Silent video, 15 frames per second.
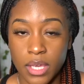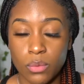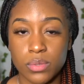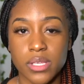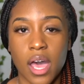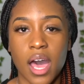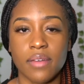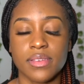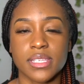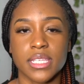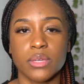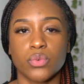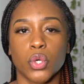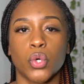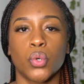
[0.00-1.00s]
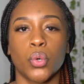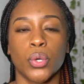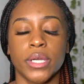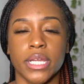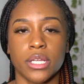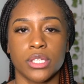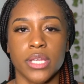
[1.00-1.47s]
It was obviously
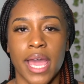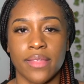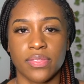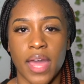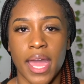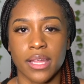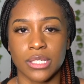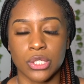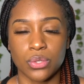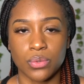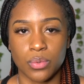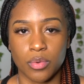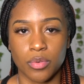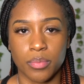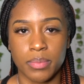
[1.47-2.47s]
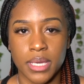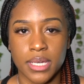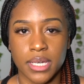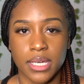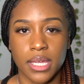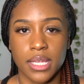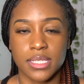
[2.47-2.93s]
recording at that too,
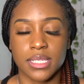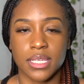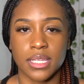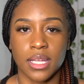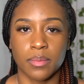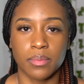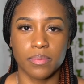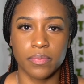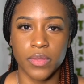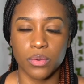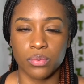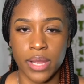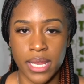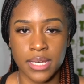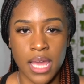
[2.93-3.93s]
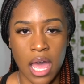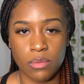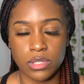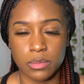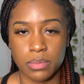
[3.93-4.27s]
because the red dot was